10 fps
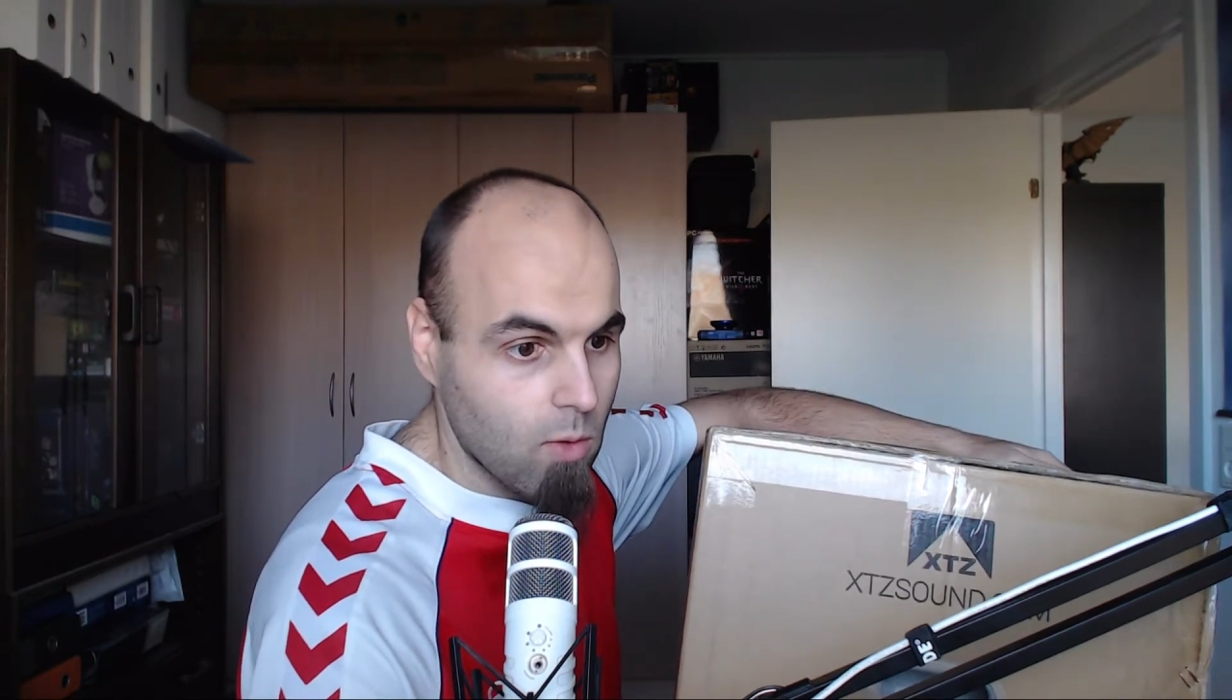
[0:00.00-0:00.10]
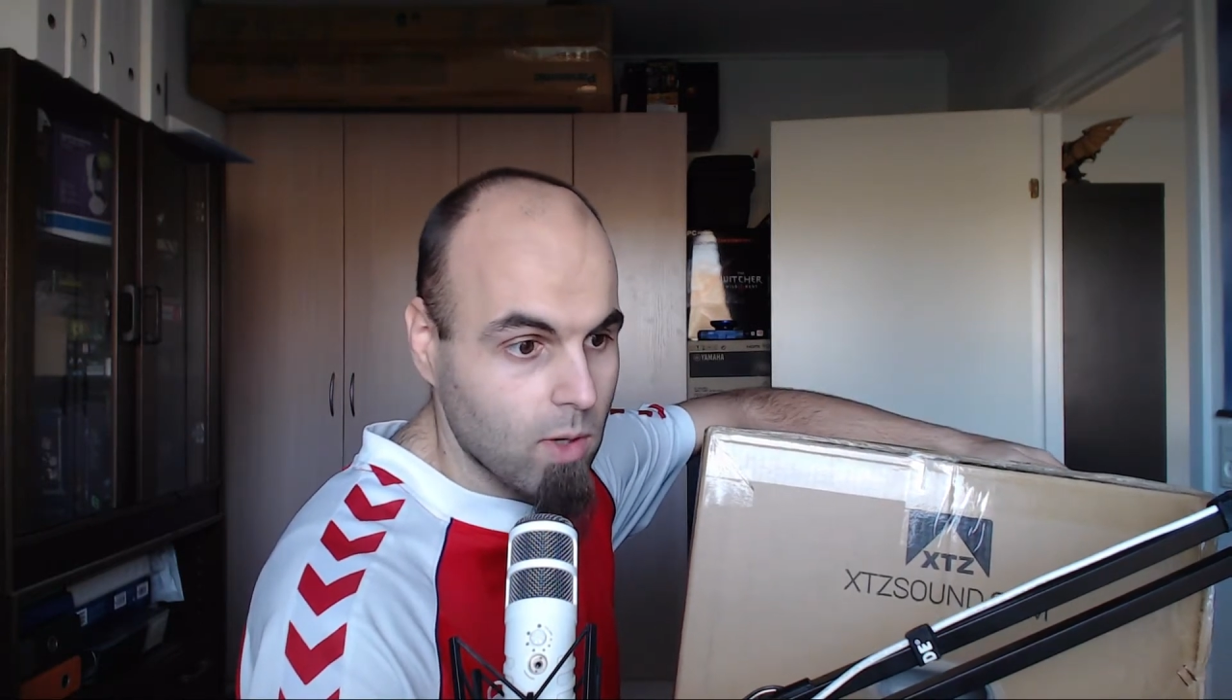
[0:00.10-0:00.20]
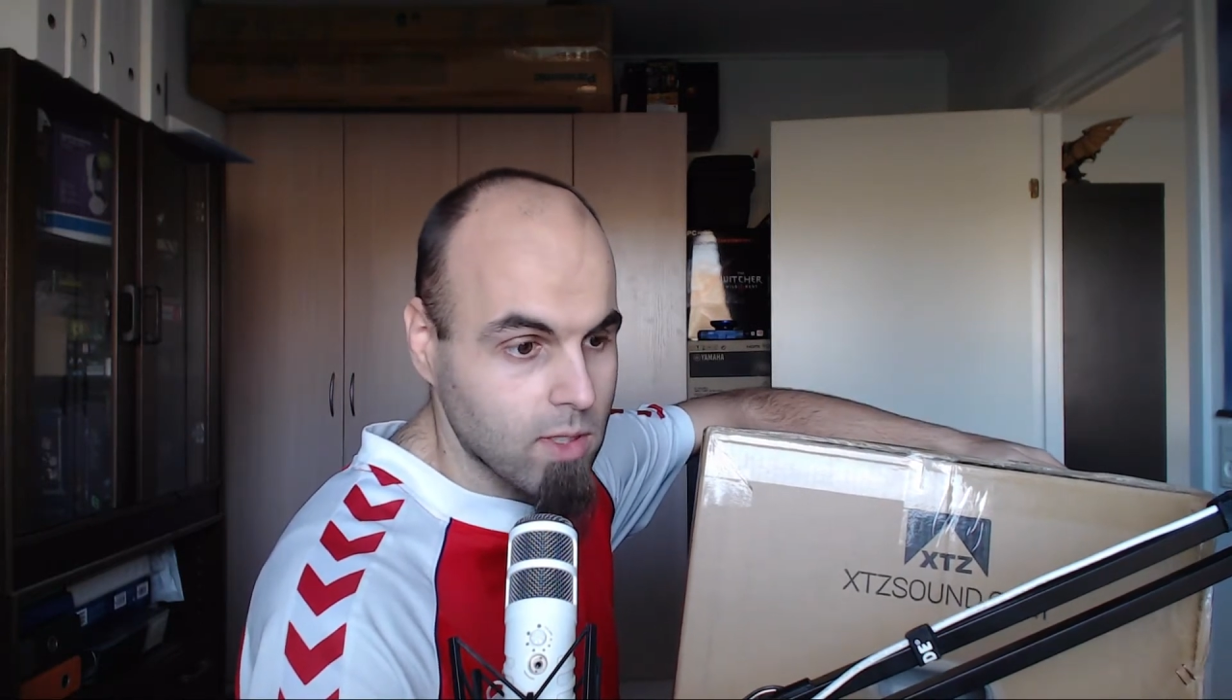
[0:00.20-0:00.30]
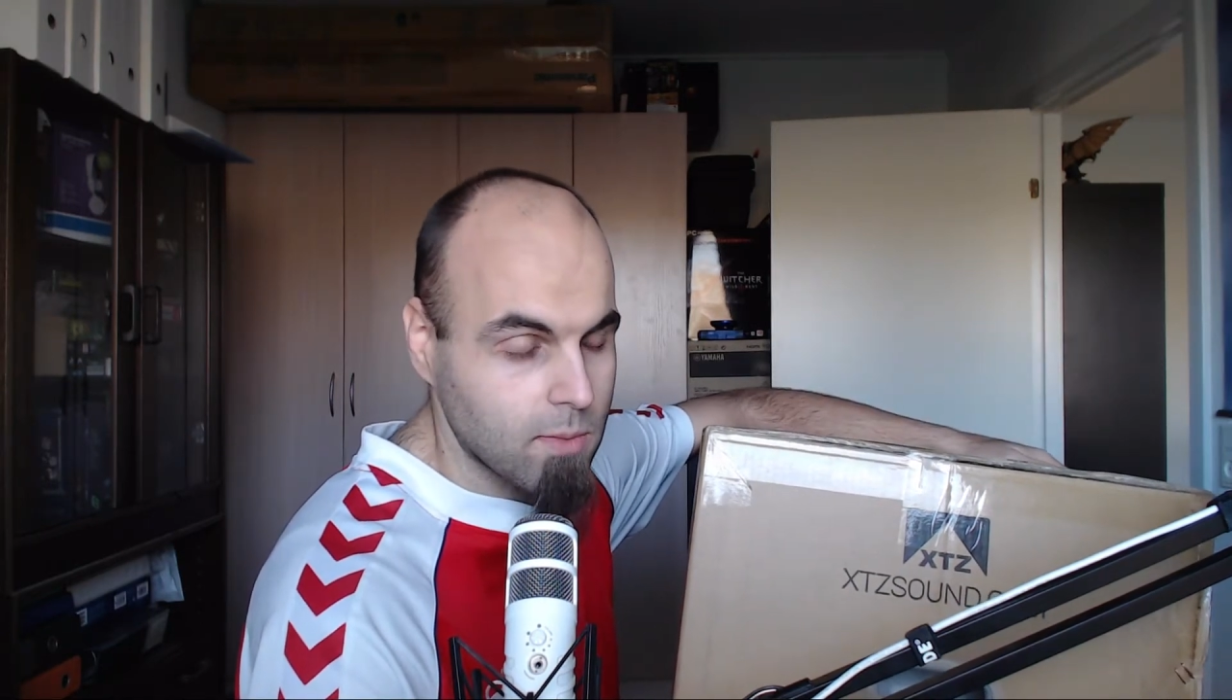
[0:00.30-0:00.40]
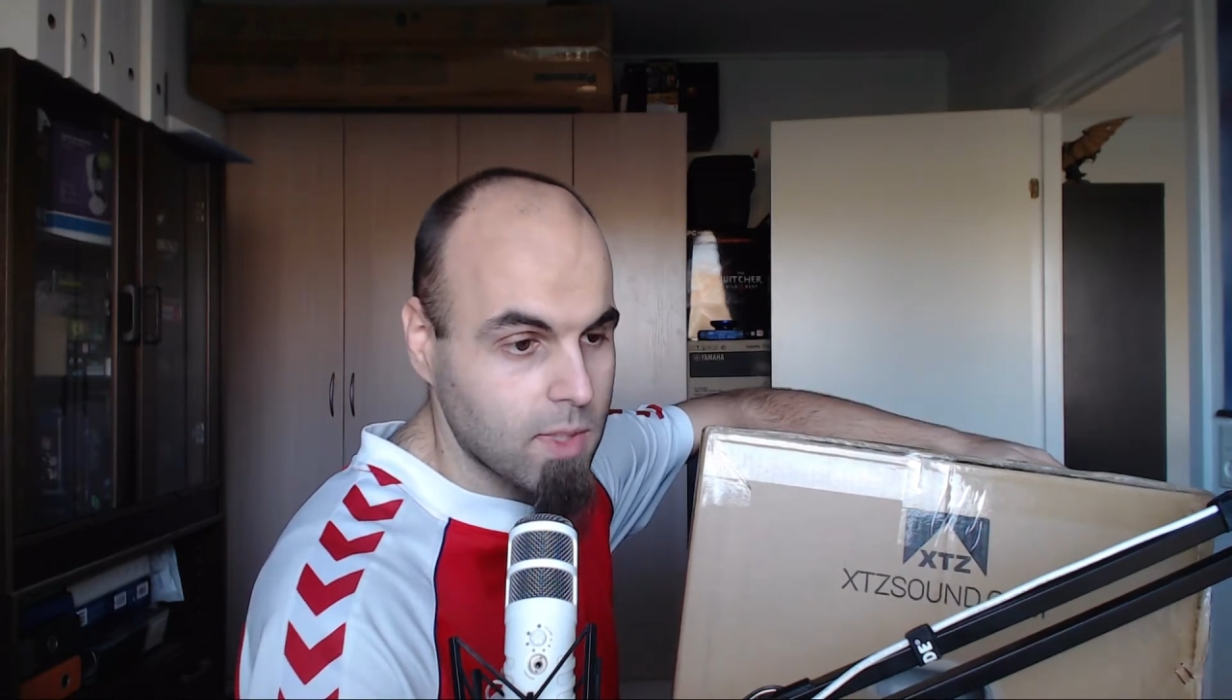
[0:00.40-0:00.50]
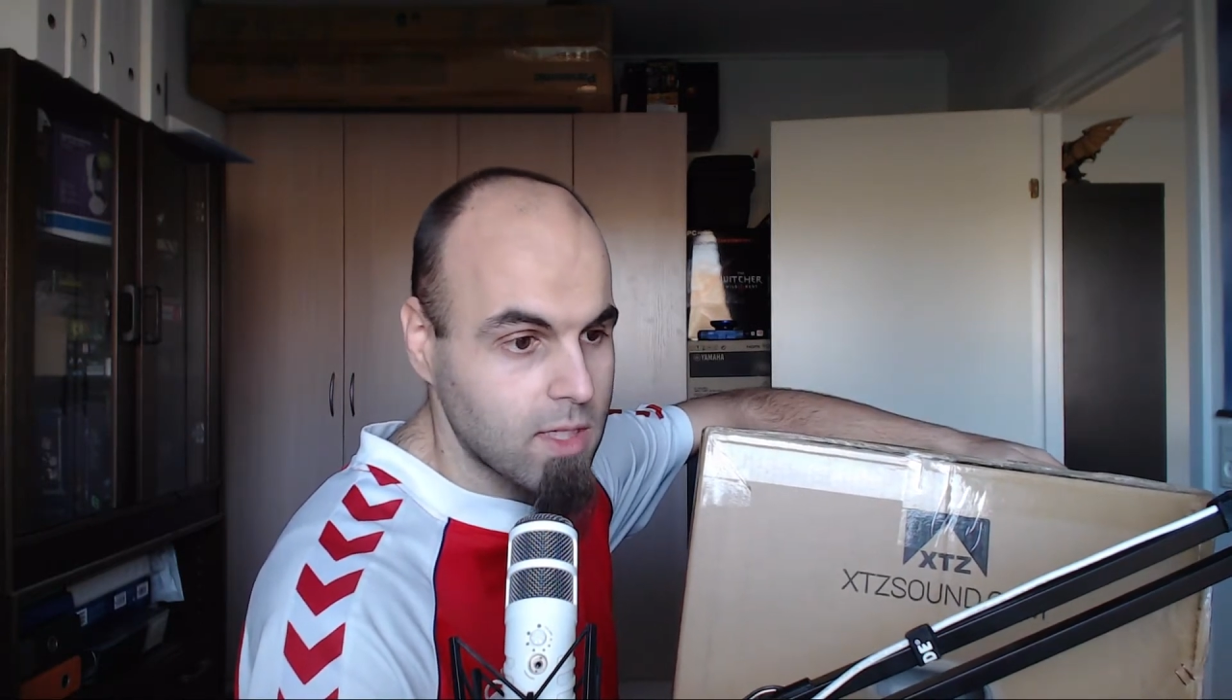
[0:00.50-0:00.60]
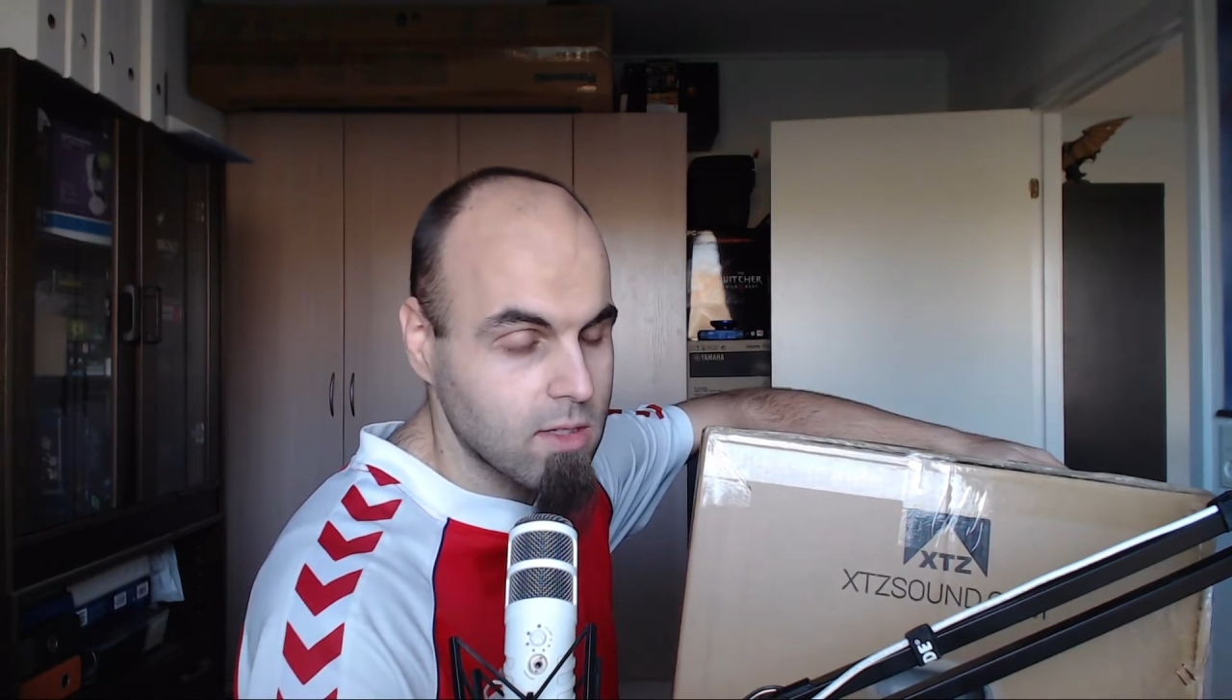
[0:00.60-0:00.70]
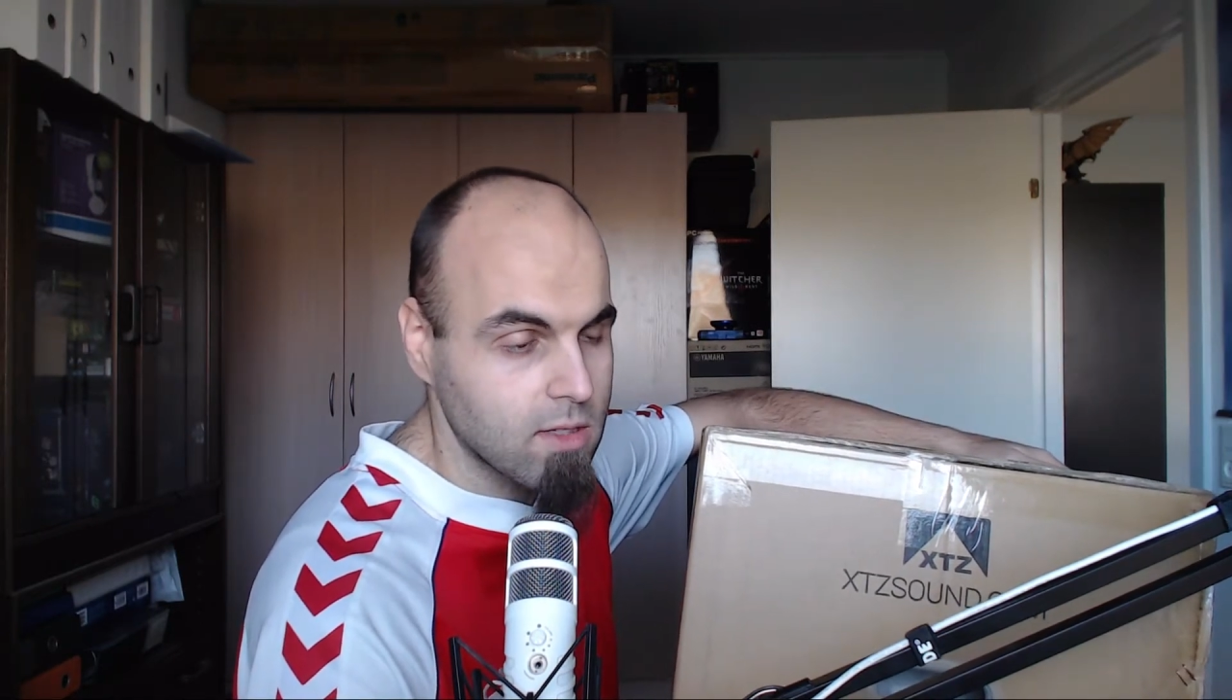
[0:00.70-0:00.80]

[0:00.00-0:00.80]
I wanted some decent